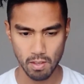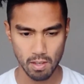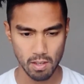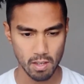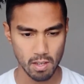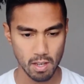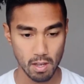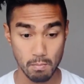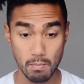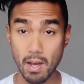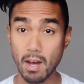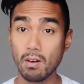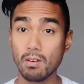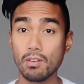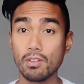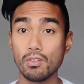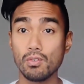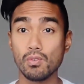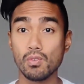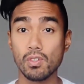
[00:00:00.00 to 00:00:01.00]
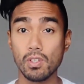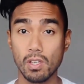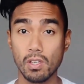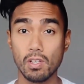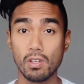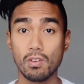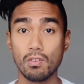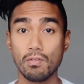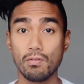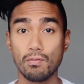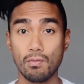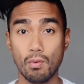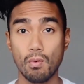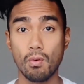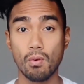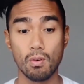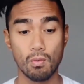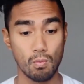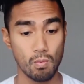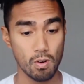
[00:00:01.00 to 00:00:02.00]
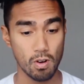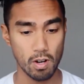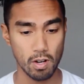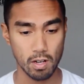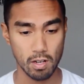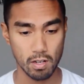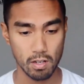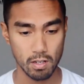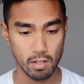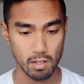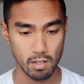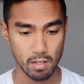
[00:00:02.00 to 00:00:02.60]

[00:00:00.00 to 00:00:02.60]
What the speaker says: thinking about New Zealand for work.